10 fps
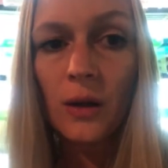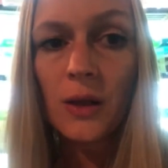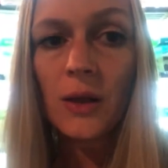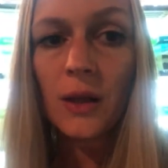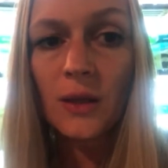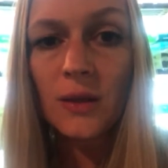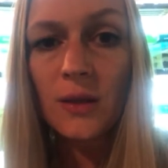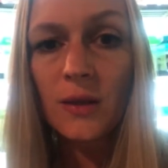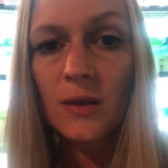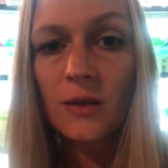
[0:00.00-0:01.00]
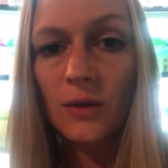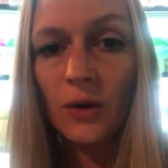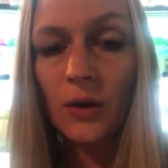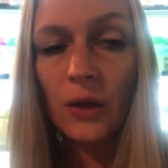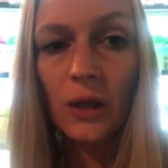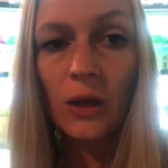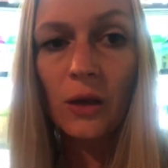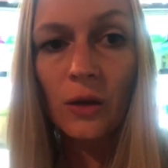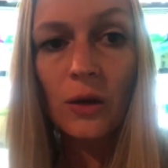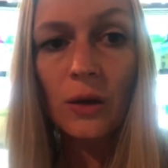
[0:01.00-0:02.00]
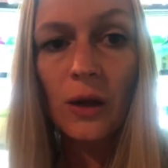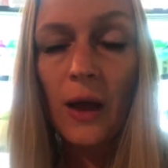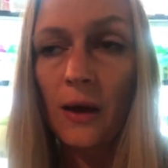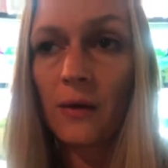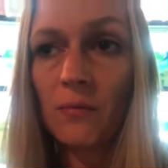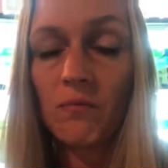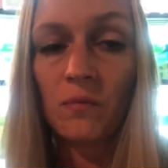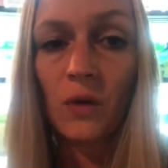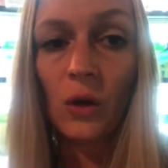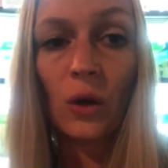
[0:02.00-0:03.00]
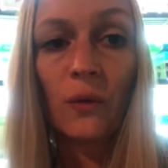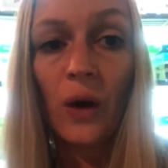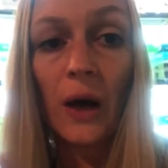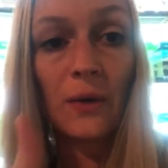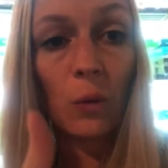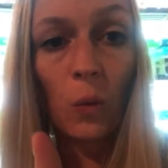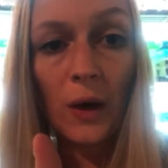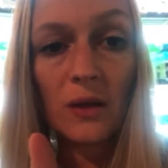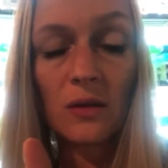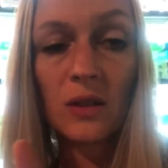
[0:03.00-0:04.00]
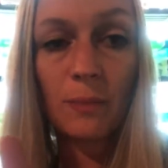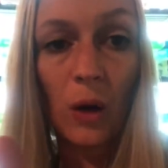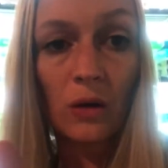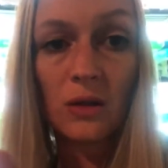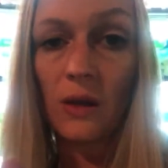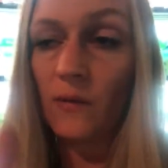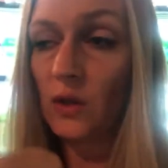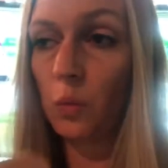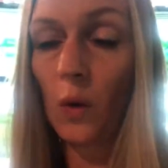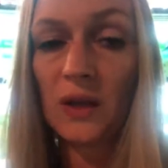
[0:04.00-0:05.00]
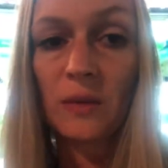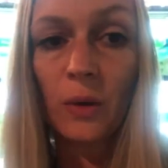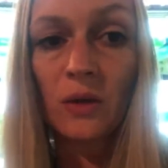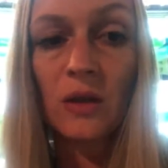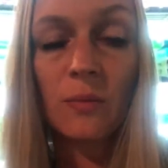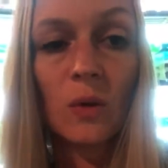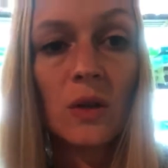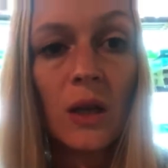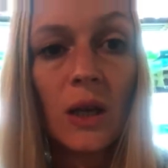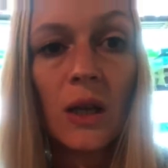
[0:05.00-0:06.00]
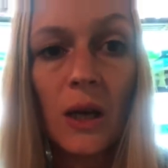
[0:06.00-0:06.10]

this is not looking good, and look for either white spots. If it's white spots, it's most likely